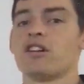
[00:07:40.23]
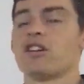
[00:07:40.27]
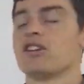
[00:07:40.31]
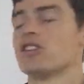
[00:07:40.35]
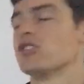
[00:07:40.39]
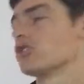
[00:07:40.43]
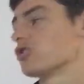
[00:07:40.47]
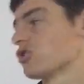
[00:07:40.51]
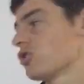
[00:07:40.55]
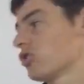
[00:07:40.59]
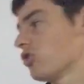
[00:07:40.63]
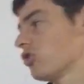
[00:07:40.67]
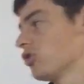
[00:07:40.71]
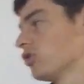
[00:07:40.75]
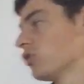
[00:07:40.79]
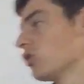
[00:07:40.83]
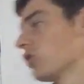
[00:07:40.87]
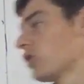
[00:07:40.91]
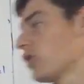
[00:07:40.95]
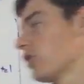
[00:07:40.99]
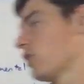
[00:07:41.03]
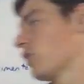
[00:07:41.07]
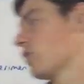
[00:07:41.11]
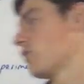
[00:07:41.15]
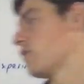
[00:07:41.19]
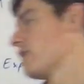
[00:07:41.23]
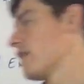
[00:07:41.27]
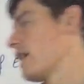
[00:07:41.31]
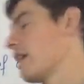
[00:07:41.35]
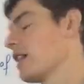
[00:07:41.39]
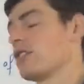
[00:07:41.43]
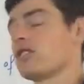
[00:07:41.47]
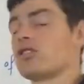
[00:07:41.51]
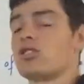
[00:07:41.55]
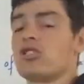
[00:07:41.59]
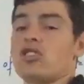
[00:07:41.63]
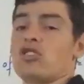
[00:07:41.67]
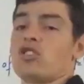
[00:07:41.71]
So you look at your
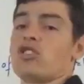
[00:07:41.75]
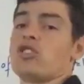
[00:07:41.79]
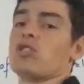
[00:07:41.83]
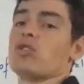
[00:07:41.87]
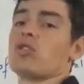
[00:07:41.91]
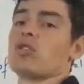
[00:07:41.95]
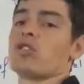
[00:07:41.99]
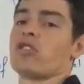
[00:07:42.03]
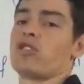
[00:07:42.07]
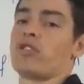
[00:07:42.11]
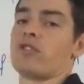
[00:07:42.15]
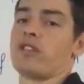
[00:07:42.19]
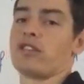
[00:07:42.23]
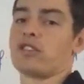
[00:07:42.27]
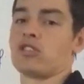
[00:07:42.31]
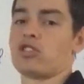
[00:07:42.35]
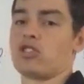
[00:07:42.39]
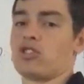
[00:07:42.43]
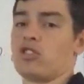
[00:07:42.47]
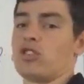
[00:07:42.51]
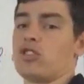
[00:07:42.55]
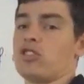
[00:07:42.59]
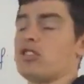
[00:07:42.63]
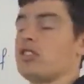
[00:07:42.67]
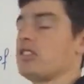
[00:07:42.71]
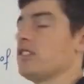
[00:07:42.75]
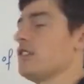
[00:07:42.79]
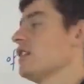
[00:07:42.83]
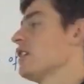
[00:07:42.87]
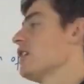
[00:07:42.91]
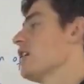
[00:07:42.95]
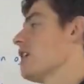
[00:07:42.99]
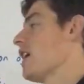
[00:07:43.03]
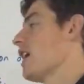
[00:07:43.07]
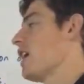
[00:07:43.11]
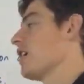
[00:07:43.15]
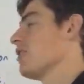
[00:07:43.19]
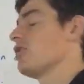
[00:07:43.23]
analysis, you look at your uncertainty,
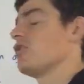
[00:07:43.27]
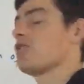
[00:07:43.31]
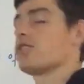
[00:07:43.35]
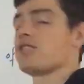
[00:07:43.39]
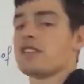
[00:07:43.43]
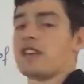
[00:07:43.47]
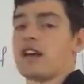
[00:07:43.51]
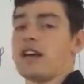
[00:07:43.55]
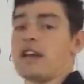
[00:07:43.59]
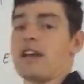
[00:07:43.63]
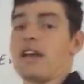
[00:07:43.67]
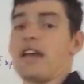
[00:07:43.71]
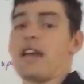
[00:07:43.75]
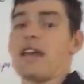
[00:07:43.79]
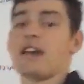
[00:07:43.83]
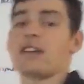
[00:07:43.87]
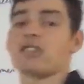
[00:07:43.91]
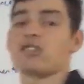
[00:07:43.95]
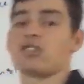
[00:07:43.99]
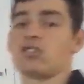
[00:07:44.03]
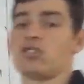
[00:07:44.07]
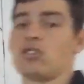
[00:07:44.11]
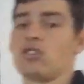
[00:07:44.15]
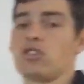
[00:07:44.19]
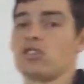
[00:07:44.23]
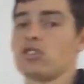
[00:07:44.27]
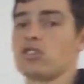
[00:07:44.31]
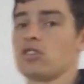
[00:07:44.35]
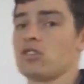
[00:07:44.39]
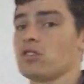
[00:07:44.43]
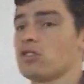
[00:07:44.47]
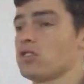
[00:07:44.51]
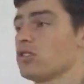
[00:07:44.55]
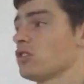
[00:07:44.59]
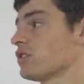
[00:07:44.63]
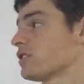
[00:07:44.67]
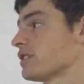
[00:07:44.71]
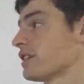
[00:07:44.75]
and you say, how certain are
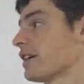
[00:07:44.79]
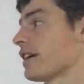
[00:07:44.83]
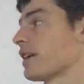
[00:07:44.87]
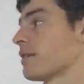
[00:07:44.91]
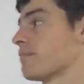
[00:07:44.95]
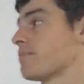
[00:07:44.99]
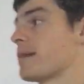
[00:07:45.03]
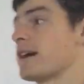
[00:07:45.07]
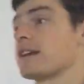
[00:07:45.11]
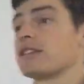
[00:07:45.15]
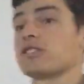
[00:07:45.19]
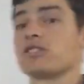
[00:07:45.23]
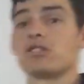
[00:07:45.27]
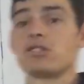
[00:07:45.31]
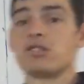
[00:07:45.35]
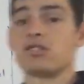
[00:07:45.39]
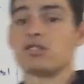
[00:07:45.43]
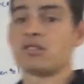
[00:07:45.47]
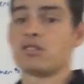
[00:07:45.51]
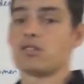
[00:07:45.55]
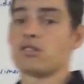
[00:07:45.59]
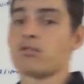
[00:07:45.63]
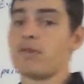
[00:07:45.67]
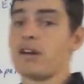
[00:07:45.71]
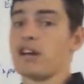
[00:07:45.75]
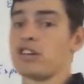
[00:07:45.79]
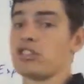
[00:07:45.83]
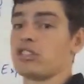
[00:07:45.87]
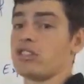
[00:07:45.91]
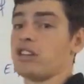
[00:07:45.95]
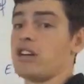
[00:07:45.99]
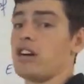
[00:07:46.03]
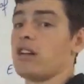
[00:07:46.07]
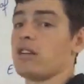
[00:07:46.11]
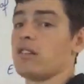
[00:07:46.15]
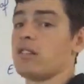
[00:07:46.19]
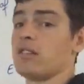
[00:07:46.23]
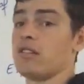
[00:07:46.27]
you that your data matches the
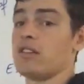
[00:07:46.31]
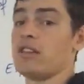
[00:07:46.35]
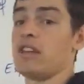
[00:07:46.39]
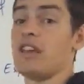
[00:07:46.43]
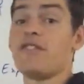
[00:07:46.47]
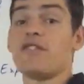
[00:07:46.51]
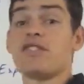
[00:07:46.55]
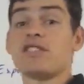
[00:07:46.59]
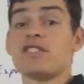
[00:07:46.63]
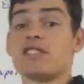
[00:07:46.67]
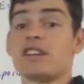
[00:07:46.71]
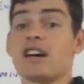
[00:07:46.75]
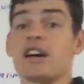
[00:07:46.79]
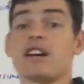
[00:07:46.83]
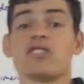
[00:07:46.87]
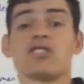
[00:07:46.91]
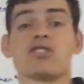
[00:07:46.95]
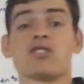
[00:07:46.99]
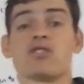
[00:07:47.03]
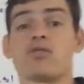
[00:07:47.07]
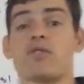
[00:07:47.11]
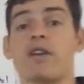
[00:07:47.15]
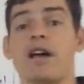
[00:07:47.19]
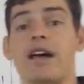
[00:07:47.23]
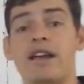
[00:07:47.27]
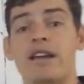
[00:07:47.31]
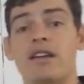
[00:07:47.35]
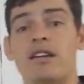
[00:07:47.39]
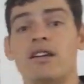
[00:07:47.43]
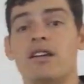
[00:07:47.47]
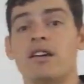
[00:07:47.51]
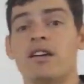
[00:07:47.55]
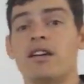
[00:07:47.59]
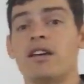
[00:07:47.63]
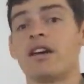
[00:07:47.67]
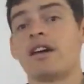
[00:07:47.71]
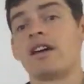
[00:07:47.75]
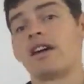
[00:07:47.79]
rationale? If it does, great.
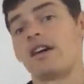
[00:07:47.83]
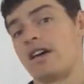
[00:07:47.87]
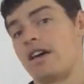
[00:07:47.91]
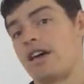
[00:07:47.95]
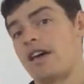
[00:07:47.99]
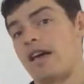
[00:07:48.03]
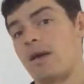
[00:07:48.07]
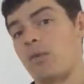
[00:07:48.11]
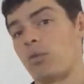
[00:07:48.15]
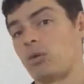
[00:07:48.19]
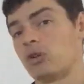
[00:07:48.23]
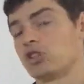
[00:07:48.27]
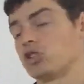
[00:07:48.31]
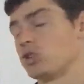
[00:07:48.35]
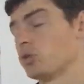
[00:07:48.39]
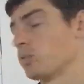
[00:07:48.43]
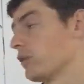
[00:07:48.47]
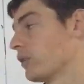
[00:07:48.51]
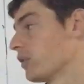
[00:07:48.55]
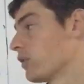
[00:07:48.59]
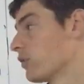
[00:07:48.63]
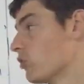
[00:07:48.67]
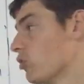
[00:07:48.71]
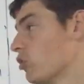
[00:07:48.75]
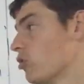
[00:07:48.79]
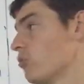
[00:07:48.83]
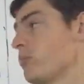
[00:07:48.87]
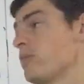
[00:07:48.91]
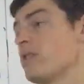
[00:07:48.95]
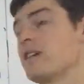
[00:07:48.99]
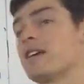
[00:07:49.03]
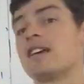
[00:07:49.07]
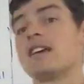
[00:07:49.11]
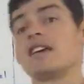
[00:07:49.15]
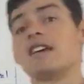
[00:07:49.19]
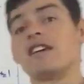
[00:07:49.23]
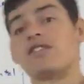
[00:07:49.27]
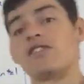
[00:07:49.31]
What's your wiggle room?
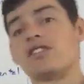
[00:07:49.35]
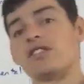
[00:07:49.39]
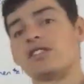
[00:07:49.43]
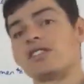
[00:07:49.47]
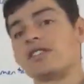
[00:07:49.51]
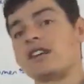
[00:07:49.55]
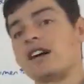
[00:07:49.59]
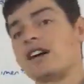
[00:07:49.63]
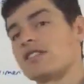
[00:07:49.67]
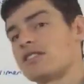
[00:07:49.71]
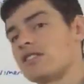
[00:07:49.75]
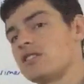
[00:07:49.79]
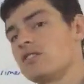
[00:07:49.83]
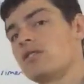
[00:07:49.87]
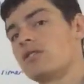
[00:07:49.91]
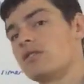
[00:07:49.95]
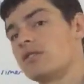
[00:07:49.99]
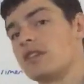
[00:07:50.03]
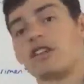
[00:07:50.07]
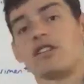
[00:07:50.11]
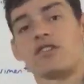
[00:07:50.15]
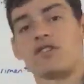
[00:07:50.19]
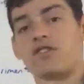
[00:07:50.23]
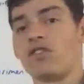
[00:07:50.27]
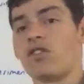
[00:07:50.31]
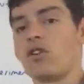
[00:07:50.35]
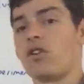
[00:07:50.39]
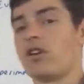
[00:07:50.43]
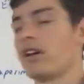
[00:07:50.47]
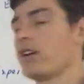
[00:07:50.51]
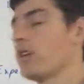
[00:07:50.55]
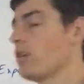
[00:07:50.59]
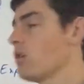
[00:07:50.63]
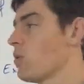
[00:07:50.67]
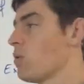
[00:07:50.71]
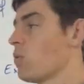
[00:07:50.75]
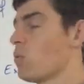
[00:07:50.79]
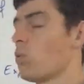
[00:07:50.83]
If it doesn't, that's
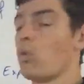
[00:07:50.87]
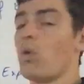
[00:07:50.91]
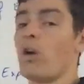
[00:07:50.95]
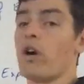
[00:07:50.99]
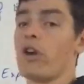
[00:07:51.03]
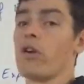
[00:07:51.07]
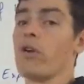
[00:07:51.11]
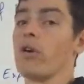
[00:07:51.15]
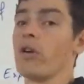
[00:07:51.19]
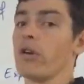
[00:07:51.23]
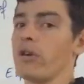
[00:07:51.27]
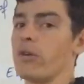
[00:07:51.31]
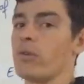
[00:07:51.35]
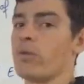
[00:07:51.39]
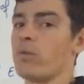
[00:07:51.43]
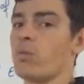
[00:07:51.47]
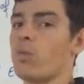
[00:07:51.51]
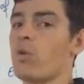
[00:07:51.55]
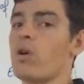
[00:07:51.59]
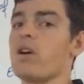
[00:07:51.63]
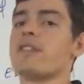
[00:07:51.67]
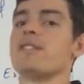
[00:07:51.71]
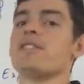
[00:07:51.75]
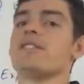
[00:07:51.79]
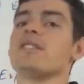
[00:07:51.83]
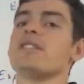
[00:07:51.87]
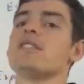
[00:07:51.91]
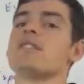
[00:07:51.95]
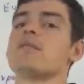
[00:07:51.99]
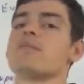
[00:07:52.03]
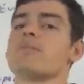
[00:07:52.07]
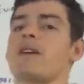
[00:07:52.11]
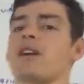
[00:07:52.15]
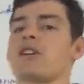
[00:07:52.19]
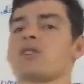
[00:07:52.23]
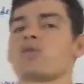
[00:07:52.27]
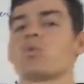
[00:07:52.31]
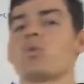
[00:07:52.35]
fine. Why not? Why didn't it
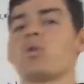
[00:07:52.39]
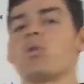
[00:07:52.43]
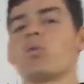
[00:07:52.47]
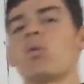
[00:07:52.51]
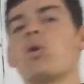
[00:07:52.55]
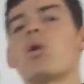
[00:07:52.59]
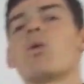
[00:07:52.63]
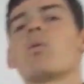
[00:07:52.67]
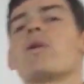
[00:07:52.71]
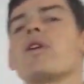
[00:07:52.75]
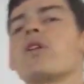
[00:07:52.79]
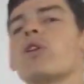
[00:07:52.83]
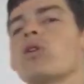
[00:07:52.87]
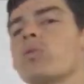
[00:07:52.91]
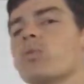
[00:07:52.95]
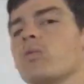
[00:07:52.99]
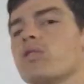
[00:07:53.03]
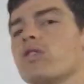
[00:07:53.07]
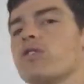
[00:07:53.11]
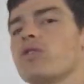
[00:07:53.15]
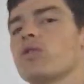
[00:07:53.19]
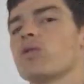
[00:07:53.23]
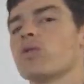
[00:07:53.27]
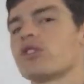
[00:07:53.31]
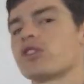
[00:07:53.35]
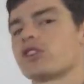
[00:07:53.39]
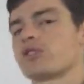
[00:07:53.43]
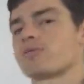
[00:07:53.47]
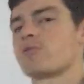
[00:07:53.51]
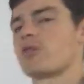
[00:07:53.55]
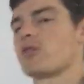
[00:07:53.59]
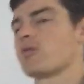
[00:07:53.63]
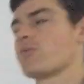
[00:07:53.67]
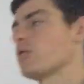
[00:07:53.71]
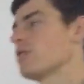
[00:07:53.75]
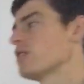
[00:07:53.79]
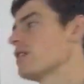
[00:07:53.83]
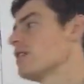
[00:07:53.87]
match? What went on with your
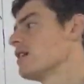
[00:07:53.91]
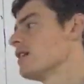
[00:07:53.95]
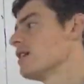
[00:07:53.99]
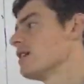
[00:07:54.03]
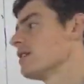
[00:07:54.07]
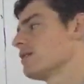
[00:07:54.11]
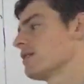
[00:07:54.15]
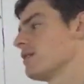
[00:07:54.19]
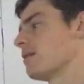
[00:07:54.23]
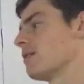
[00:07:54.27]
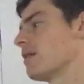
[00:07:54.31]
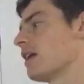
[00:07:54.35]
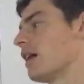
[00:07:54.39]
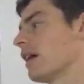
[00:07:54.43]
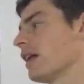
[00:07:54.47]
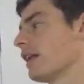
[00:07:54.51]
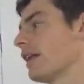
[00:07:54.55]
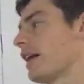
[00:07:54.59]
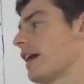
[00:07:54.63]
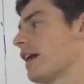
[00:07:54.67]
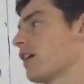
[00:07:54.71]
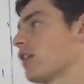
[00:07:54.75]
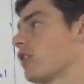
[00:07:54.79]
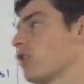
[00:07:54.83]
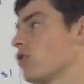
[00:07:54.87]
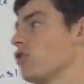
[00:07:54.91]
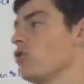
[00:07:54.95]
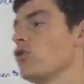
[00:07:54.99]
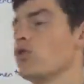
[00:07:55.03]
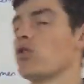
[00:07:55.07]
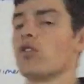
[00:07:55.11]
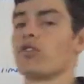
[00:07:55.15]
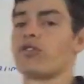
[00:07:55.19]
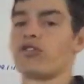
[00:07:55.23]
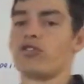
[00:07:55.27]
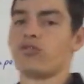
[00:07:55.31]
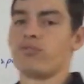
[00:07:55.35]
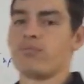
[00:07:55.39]
experiment that allowed it
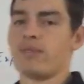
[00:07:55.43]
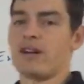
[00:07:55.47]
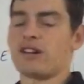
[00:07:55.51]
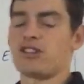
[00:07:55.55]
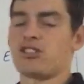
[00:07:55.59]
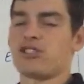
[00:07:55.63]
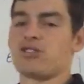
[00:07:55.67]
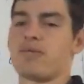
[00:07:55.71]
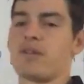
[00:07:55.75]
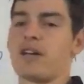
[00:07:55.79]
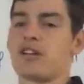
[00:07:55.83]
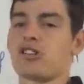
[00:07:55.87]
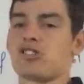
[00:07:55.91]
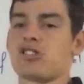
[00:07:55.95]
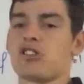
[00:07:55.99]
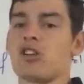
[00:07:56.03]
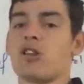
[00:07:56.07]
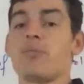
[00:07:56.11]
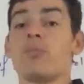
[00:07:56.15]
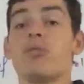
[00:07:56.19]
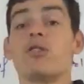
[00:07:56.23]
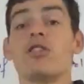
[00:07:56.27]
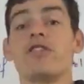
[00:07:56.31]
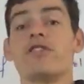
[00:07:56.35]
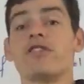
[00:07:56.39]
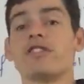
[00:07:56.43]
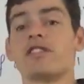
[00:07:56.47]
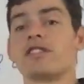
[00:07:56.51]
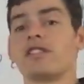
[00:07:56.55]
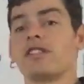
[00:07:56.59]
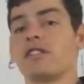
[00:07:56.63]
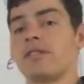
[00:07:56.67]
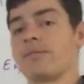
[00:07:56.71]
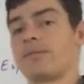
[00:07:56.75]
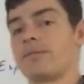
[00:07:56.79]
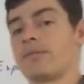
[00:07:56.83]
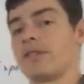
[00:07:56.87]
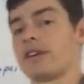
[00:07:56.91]
not to match the rationale perfectly?